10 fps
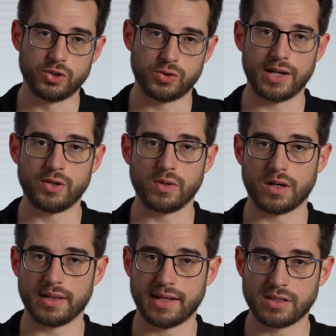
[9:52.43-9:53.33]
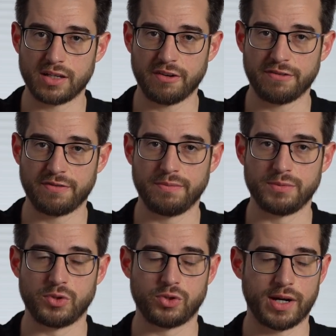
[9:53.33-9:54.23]
Try doing all that stuff.
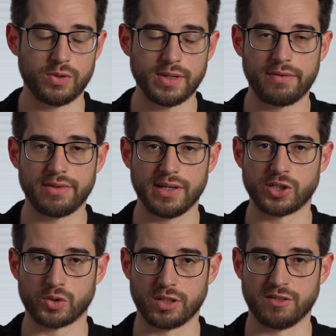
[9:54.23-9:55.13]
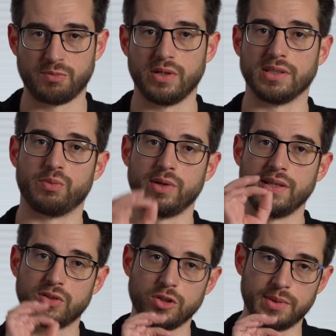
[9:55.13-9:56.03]
Try doing everything short of putting the
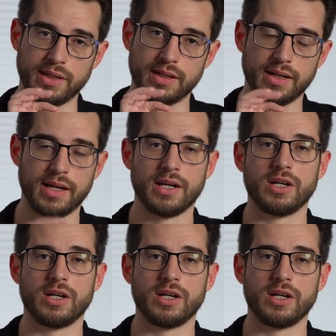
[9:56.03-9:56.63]
breathing tube in,